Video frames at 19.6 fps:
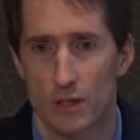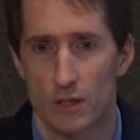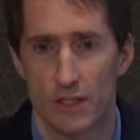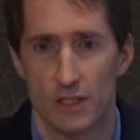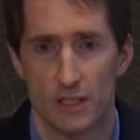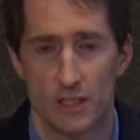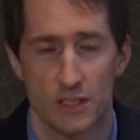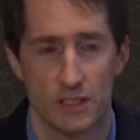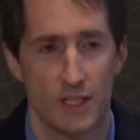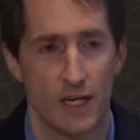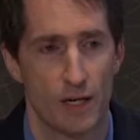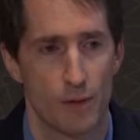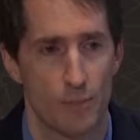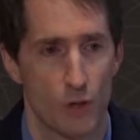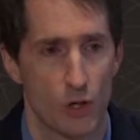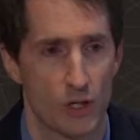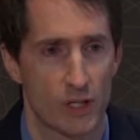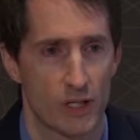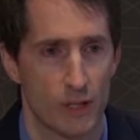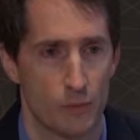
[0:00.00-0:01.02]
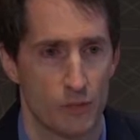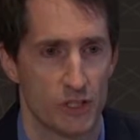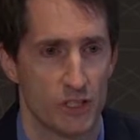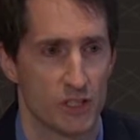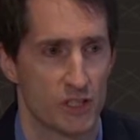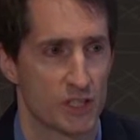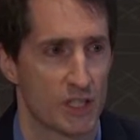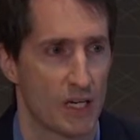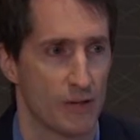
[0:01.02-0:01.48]
This is not a marker that was
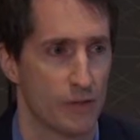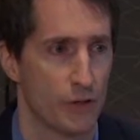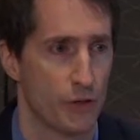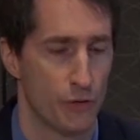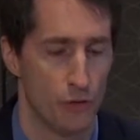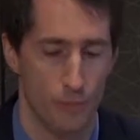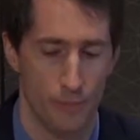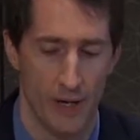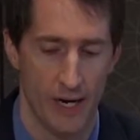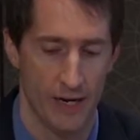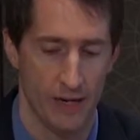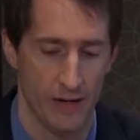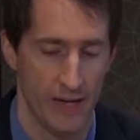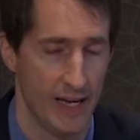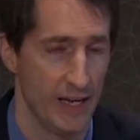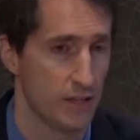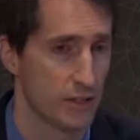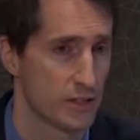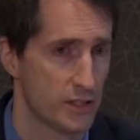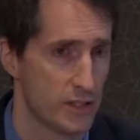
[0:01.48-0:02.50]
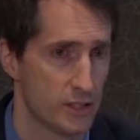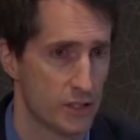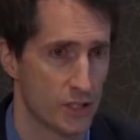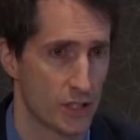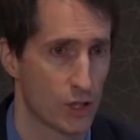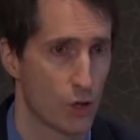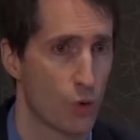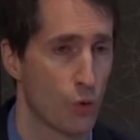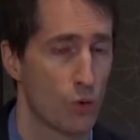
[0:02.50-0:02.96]
discovered through bioanalysis to
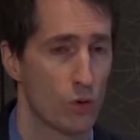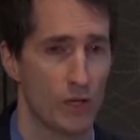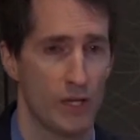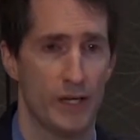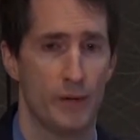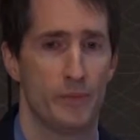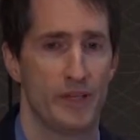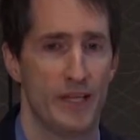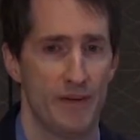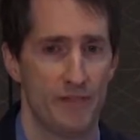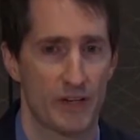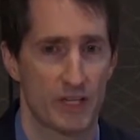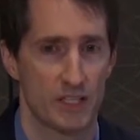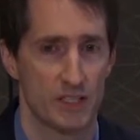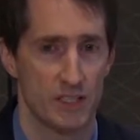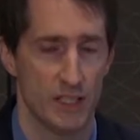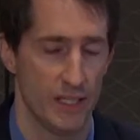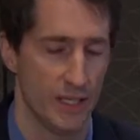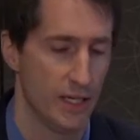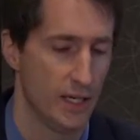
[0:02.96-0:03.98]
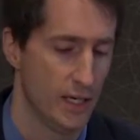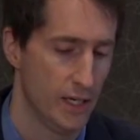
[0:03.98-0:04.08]
correlate with efficacy.